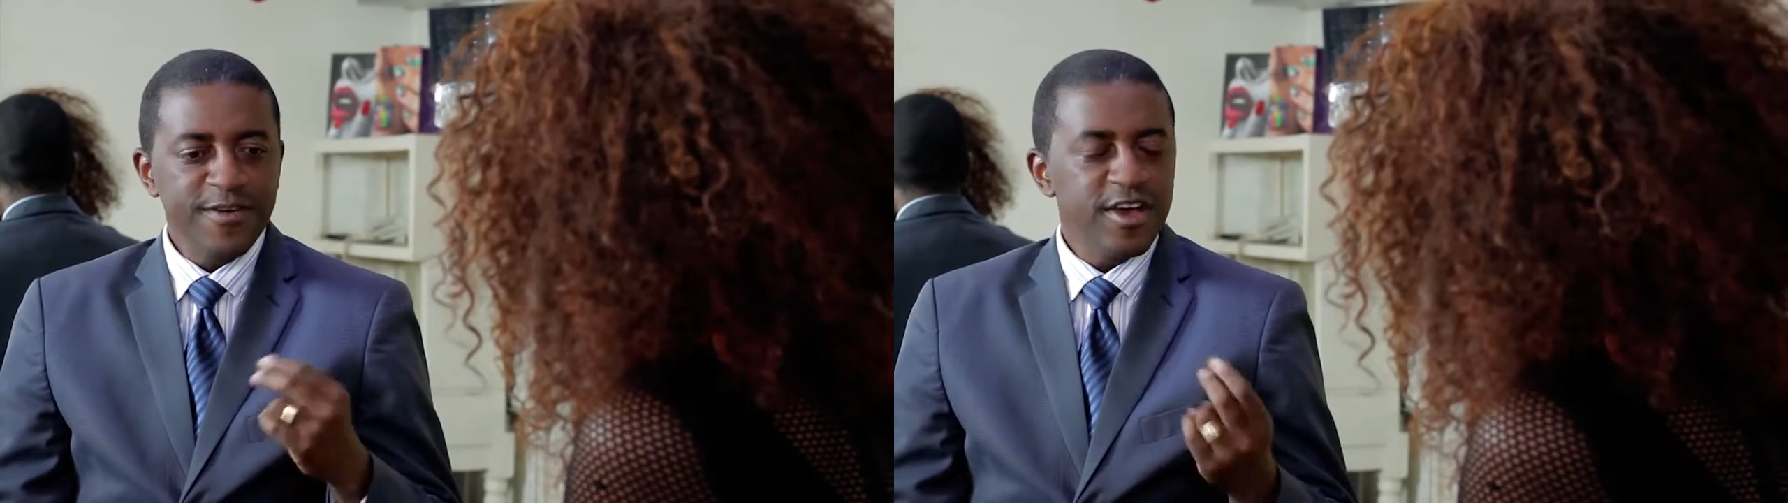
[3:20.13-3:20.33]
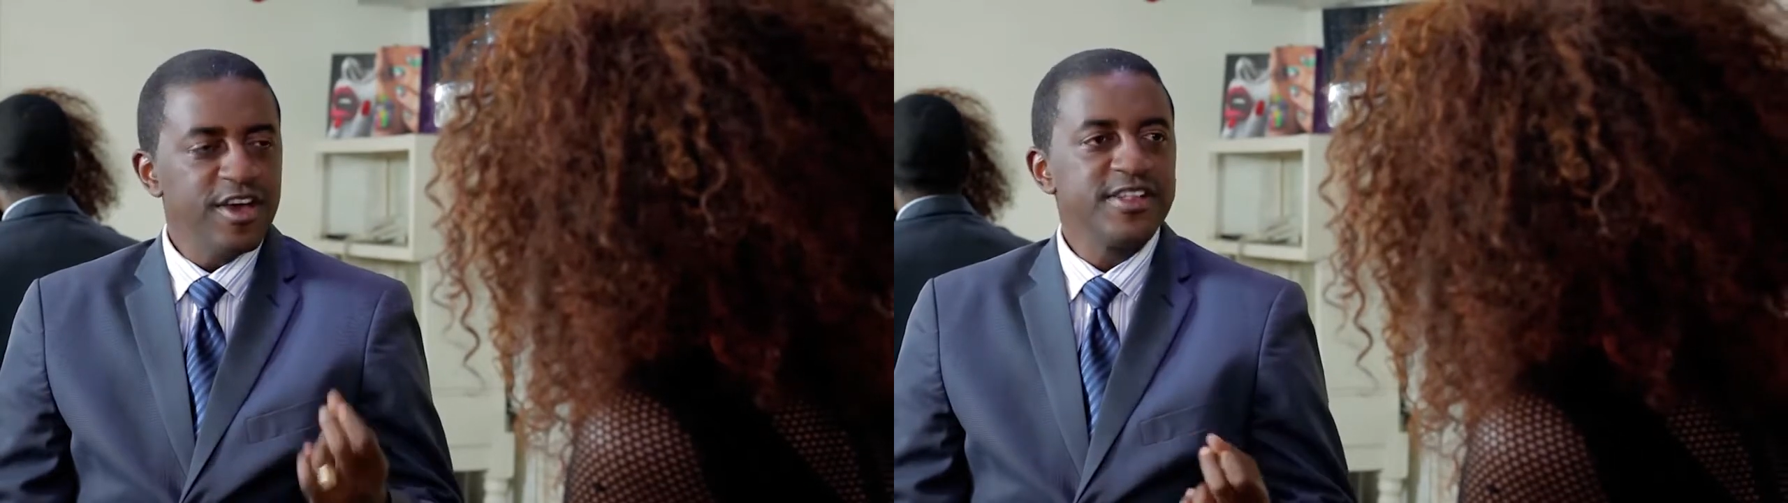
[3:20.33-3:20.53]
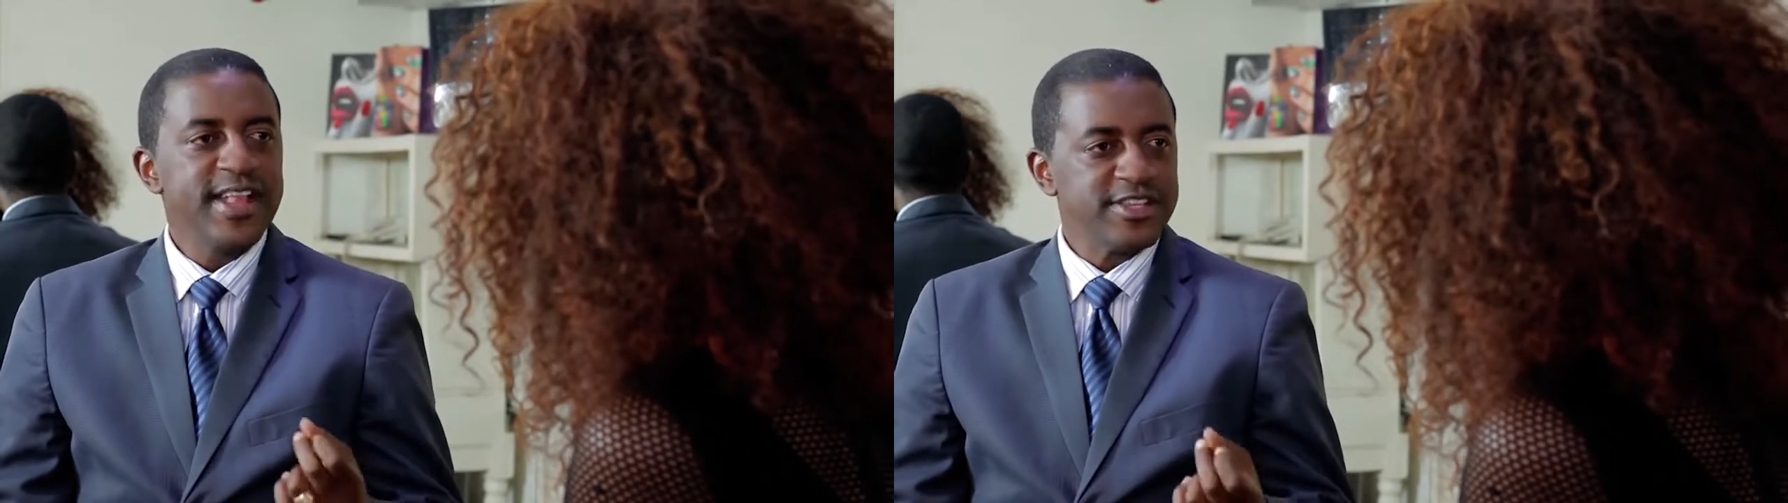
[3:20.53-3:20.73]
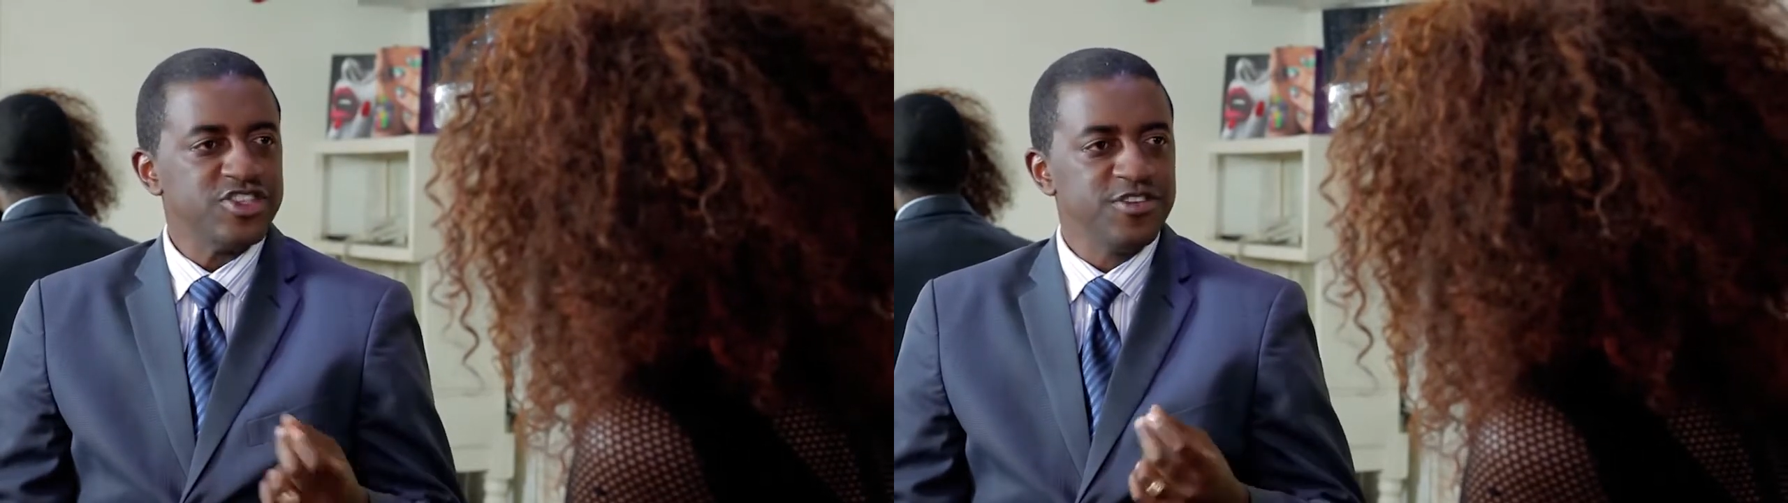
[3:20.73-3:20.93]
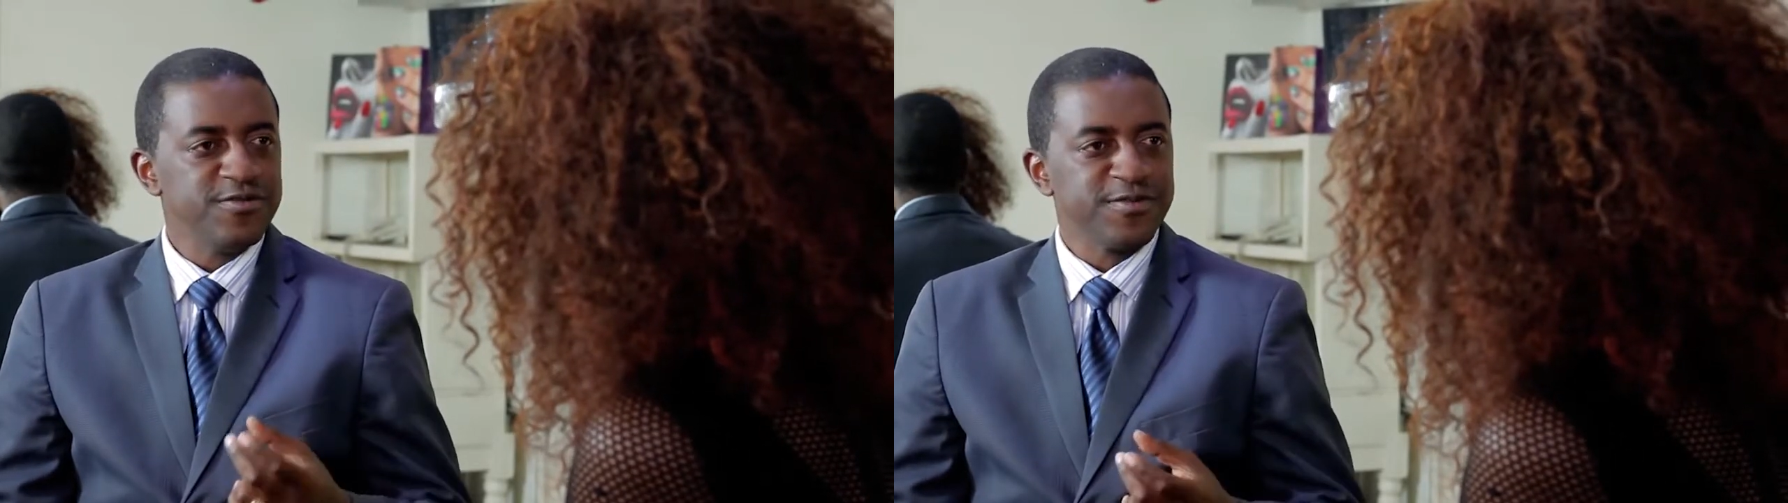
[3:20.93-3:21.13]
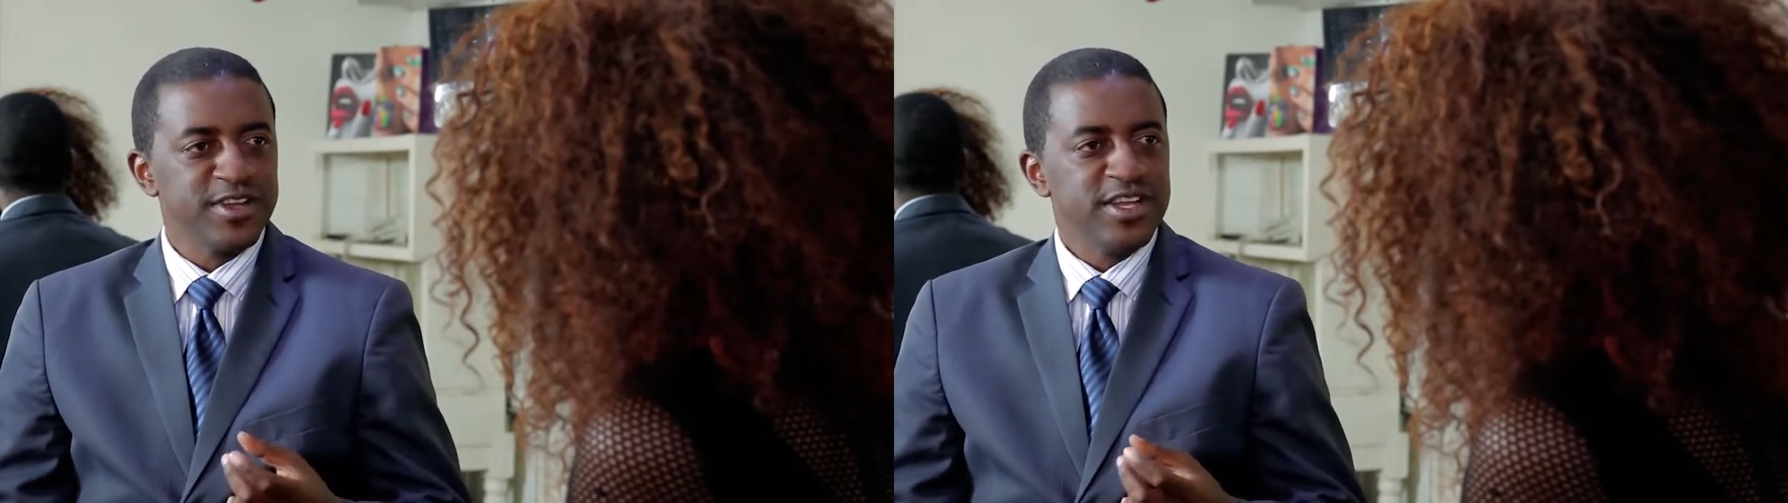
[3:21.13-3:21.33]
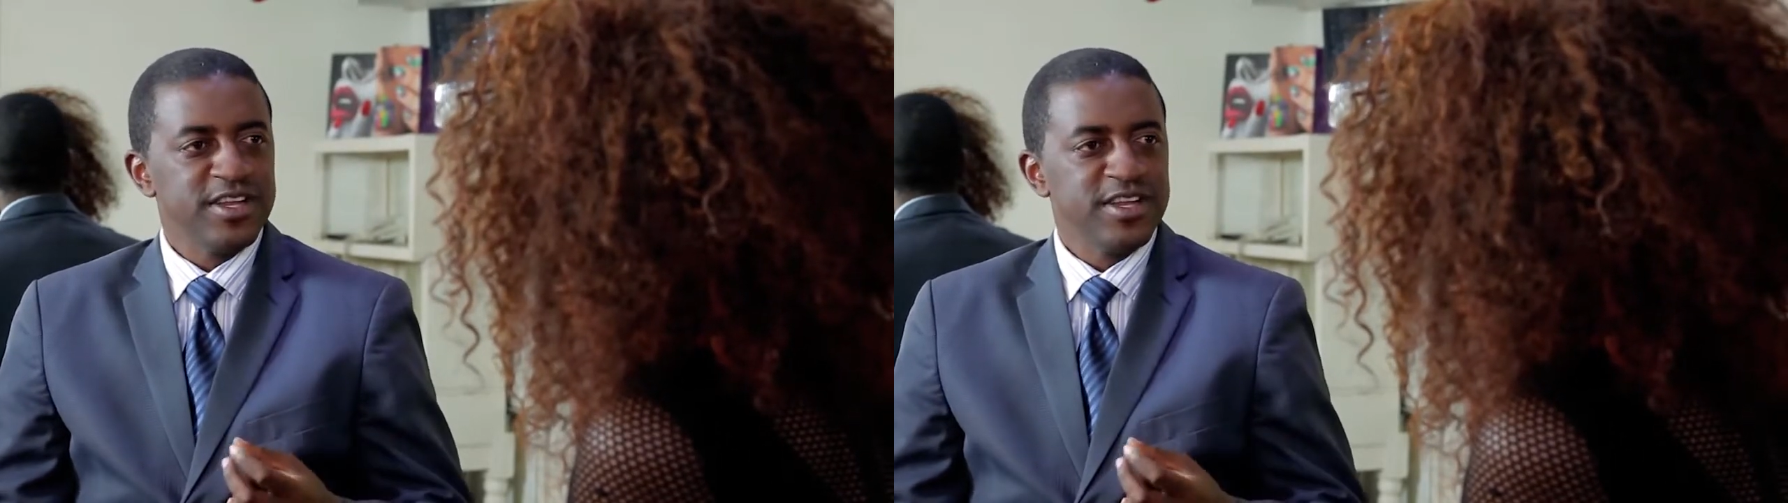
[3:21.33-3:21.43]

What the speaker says: heard that you've